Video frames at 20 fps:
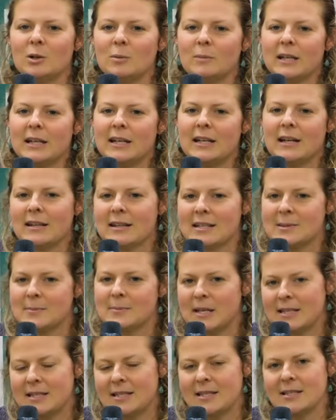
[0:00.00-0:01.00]
Now, normally in other
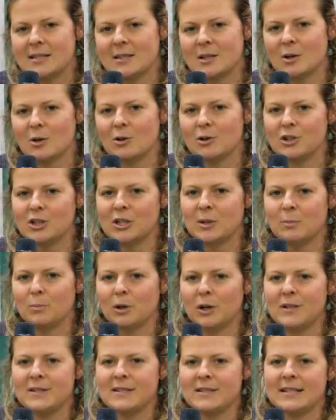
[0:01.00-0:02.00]
species, the courtship
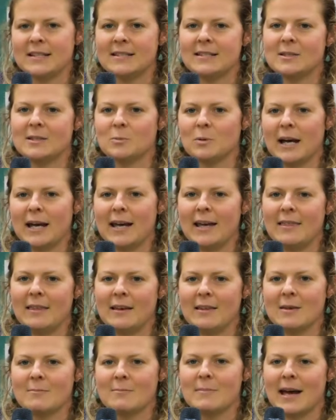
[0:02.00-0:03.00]
process is a way
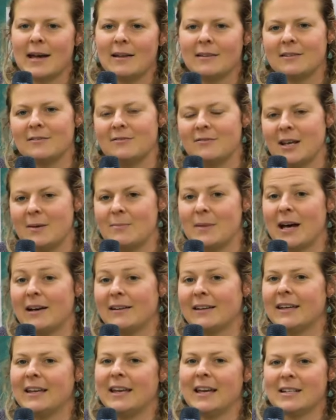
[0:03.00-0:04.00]
that the male and
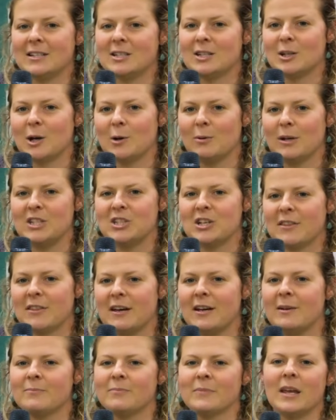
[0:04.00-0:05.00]
female can get to know each
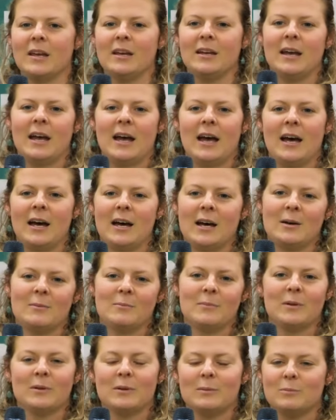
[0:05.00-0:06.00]
other.
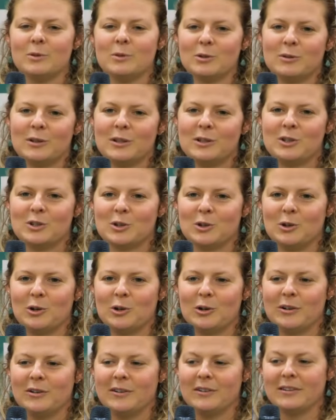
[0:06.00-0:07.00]
Not really
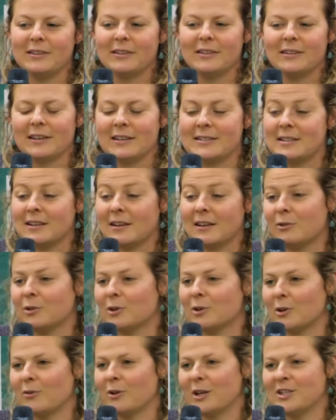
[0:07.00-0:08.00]
sure. I still have a
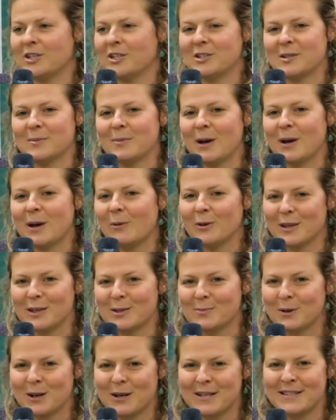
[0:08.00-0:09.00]
lot of questions about
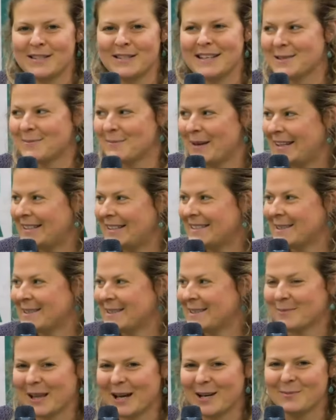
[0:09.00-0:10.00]
what this process means
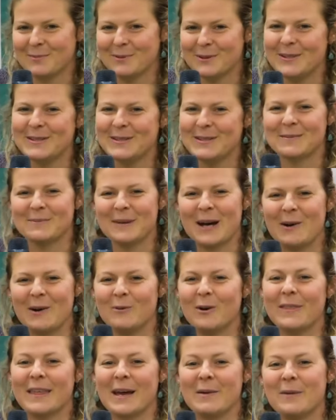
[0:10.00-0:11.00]
in the platypus,
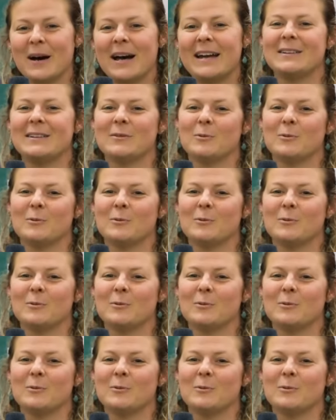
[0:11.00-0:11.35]
about what